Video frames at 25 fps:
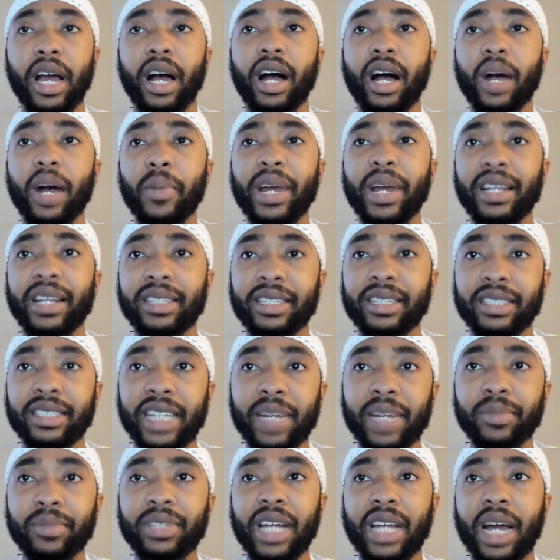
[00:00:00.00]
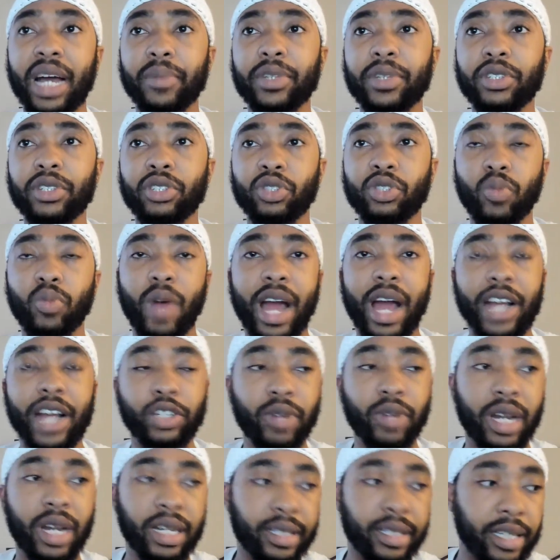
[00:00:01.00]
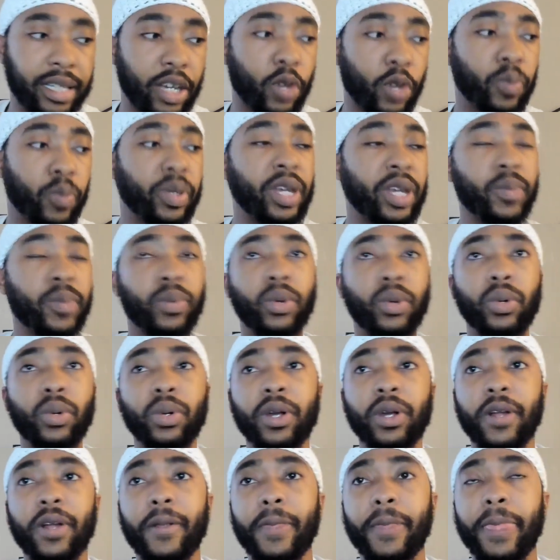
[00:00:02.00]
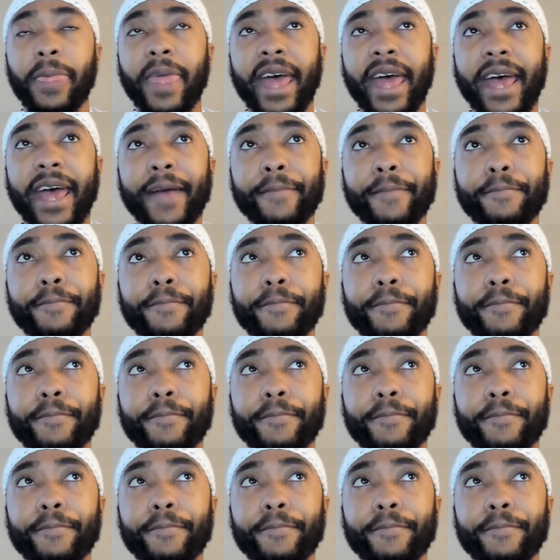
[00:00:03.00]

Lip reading: And at the same time, this is why I try to tell people that